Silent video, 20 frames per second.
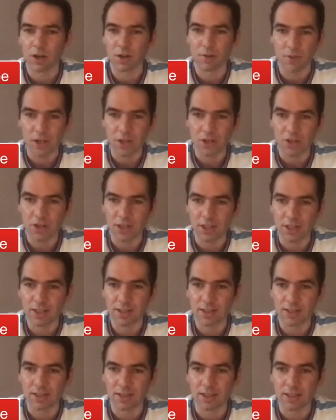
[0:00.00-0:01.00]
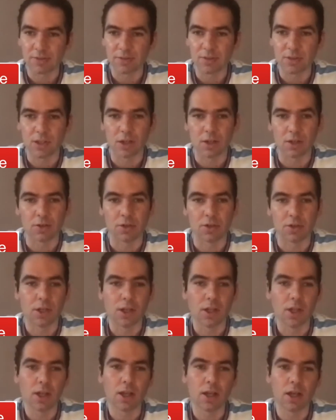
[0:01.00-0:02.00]
eventually does leave. So
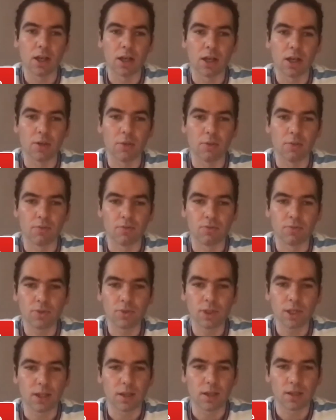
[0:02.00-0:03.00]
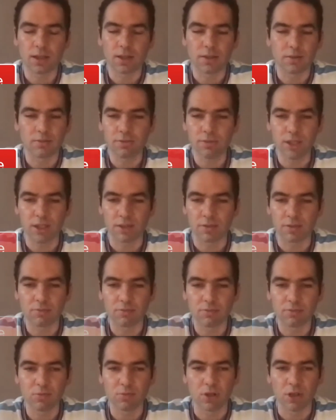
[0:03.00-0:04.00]
um, yeah, uh, yeah,
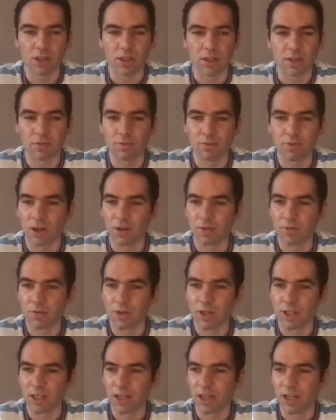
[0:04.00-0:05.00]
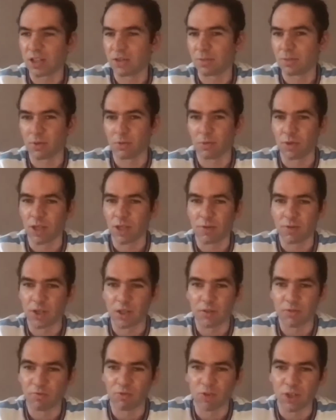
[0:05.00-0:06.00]
one in the fight for relegation, but we're
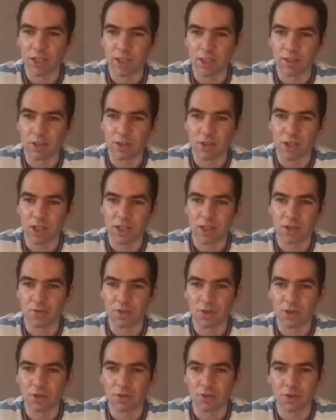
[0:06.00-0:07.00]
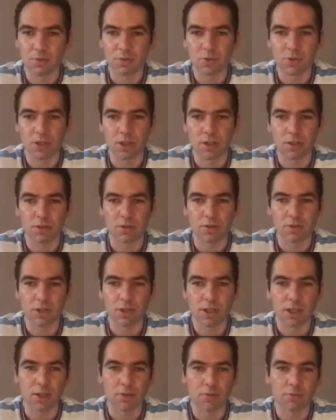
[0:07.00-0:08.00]
never really going to change for Europe. So
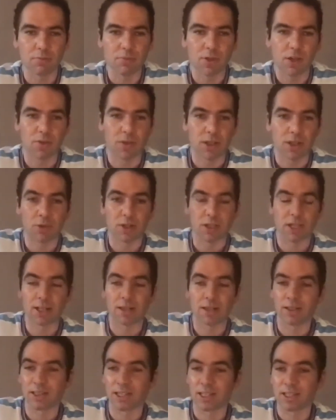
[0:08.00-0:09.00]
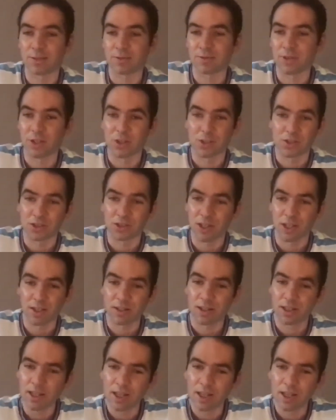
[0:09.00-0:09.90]
um, I think they were glad the season finished because their